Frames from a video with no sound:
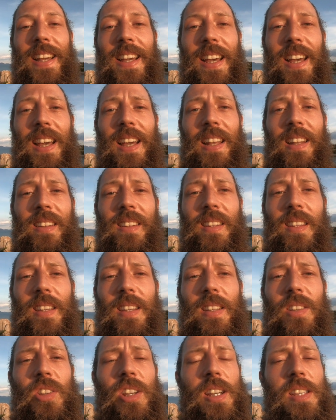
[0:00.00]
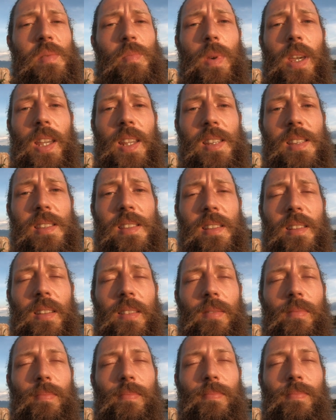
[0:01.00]
And it just makes
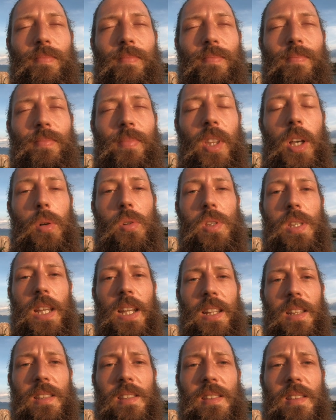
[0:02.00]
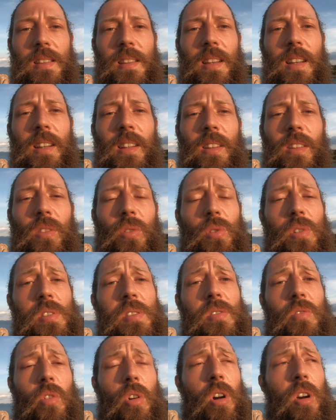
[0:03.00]
no sense to
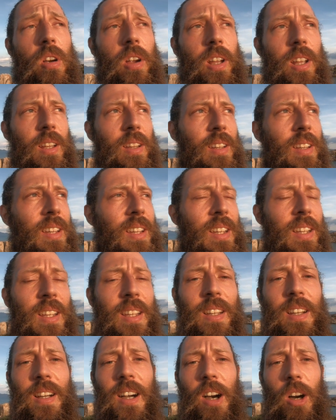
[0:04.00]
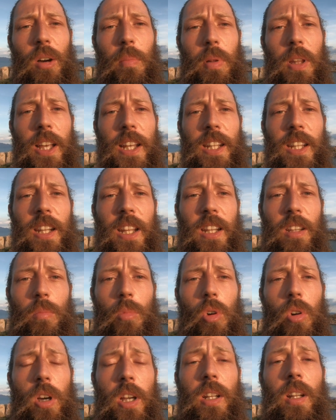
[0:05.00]
destroy our planet
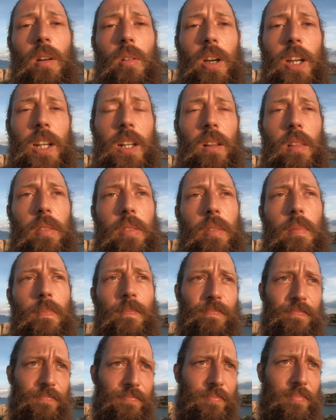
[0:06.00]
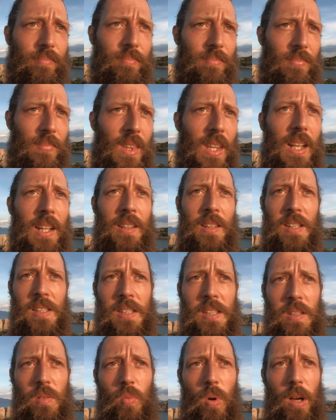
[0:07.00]
anymore and our health. This
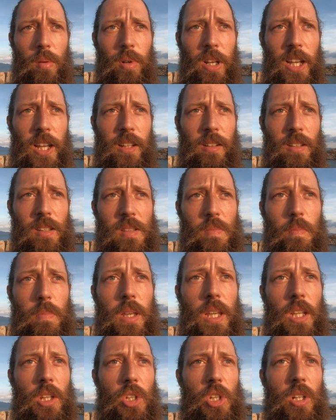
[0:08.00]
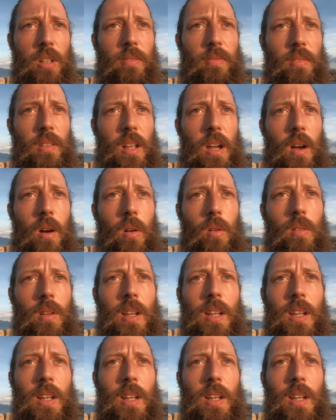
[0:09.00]
is why we had this big shift now